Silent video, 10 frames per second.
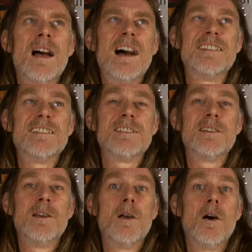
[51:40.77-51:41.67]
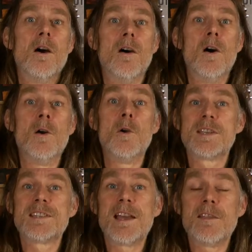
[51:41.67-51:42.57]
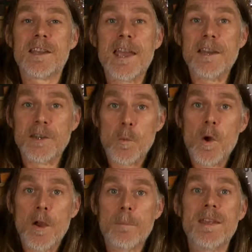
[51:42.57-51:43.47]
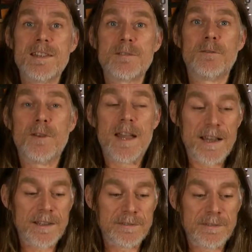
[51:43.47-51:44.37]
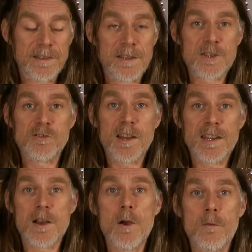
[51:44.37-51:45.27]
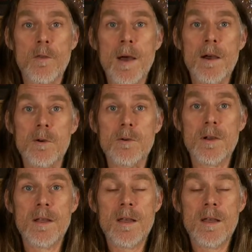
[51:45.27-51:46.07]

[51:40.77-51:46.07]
And I always say that getting your workpiece flat and straight is half the battle,